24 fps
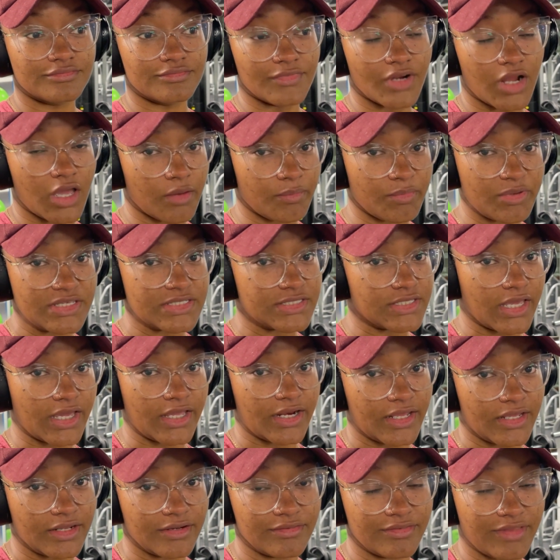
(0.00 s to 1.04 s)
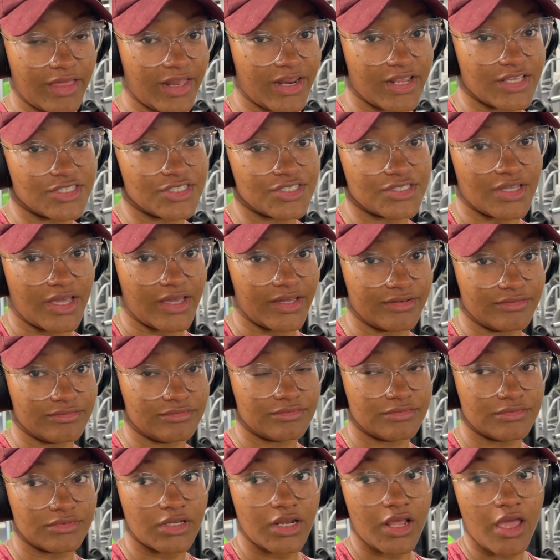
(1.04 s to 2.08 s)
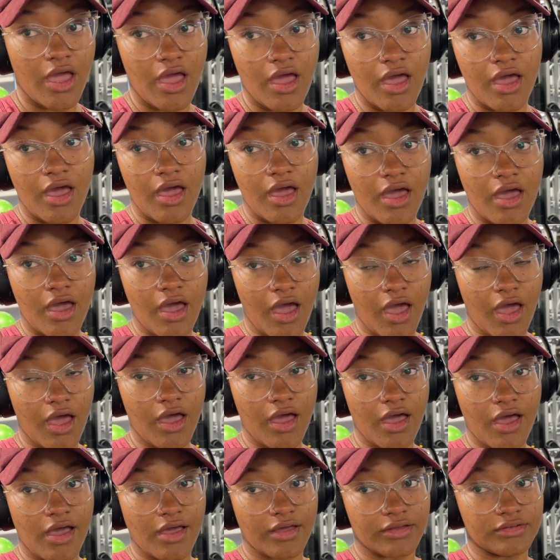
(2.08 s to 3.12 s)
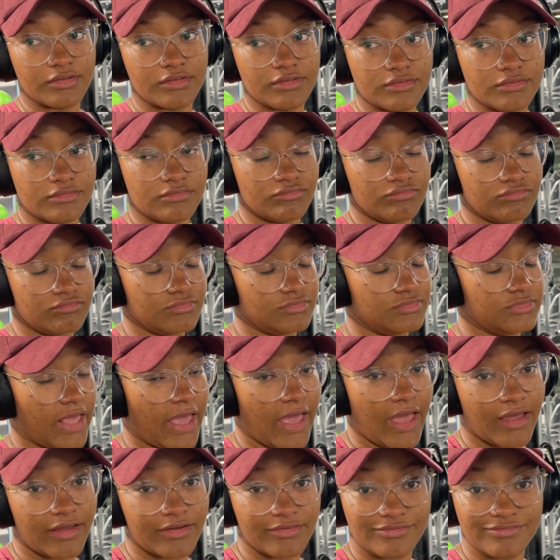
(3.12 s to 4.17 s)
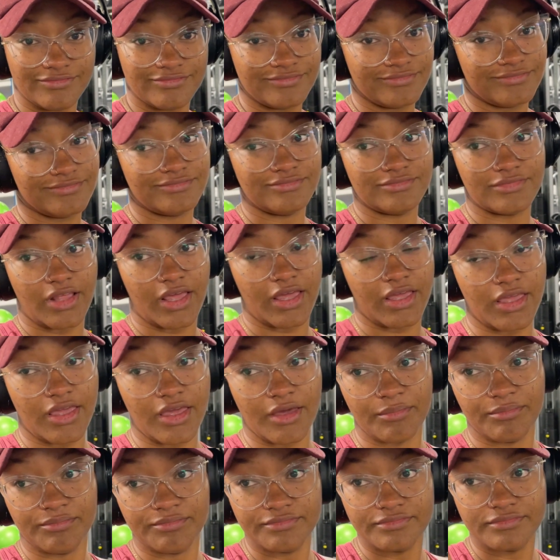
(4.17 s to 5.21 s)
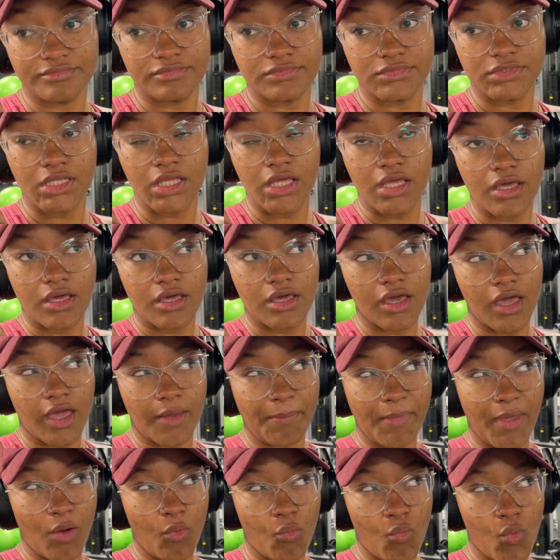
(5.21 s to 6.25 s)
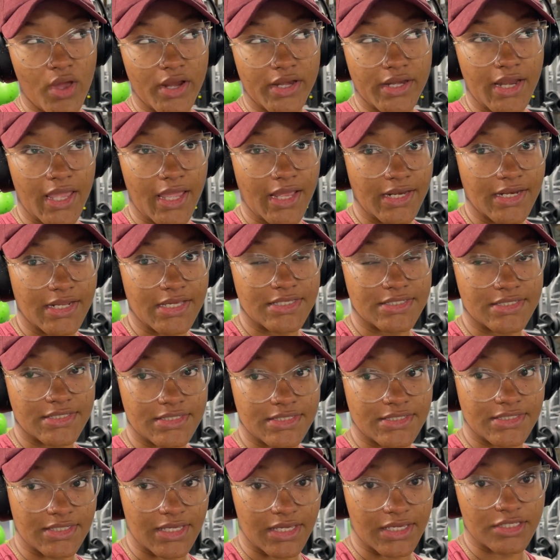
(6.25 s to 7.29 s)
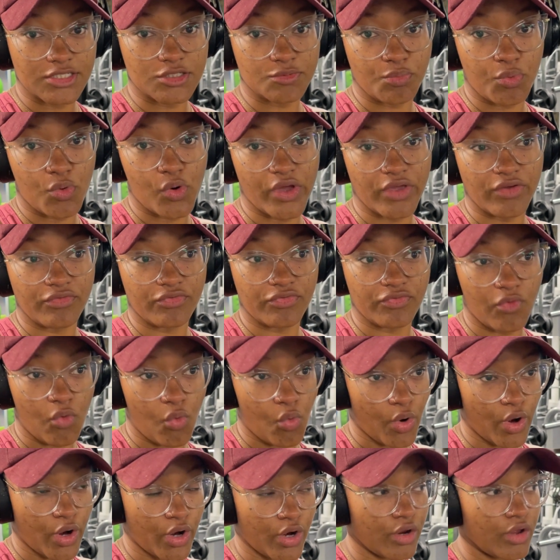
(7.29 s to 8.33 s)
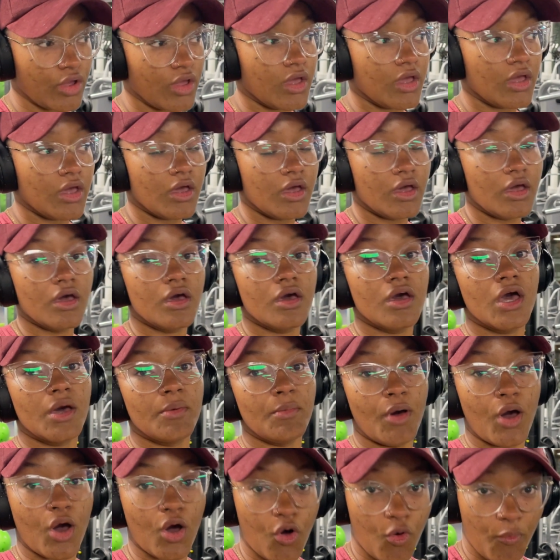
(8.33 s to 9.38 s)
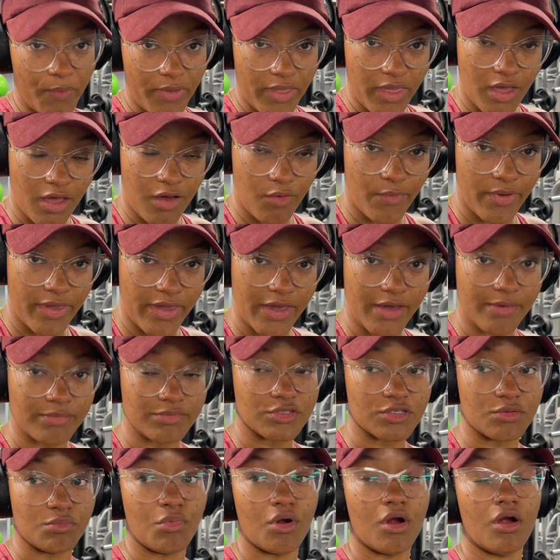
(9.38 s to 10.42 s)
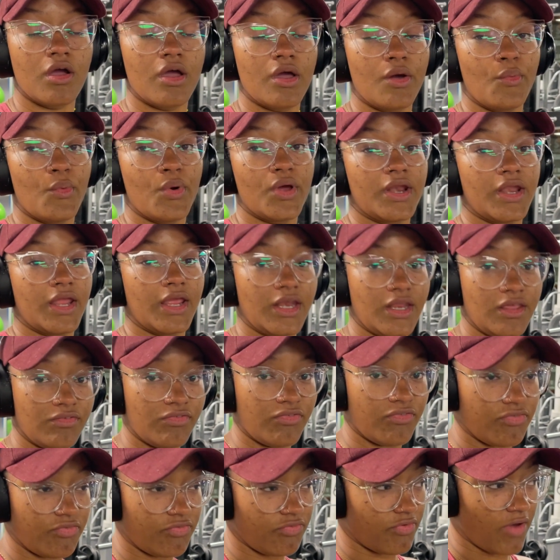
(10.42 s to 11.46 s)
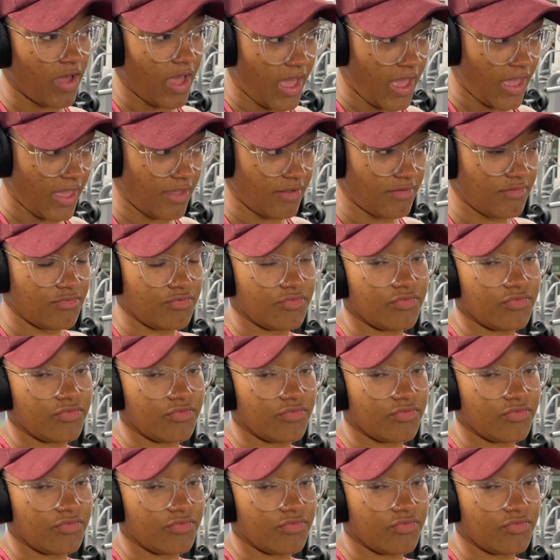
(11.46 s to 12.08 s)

I'm excited that it's done. Uh, yeah, I am. I'm at 196.4. I'm hoping I'll wake up tomorrow at 195.